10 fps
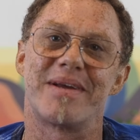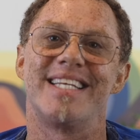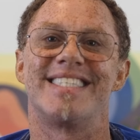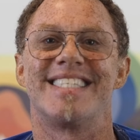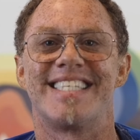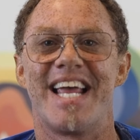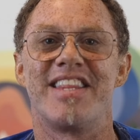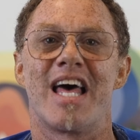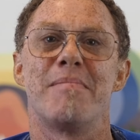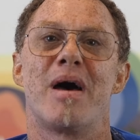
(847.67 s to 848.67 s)
can sustain
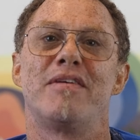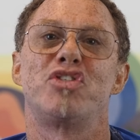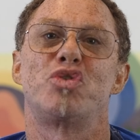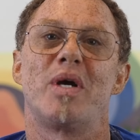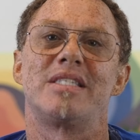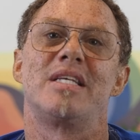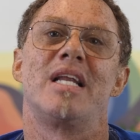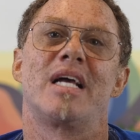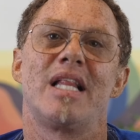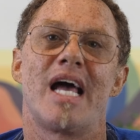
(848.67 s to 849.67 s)
that amount of stress and
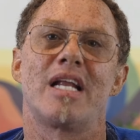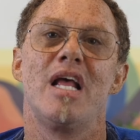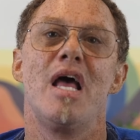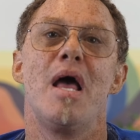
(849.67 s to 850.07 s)
neglect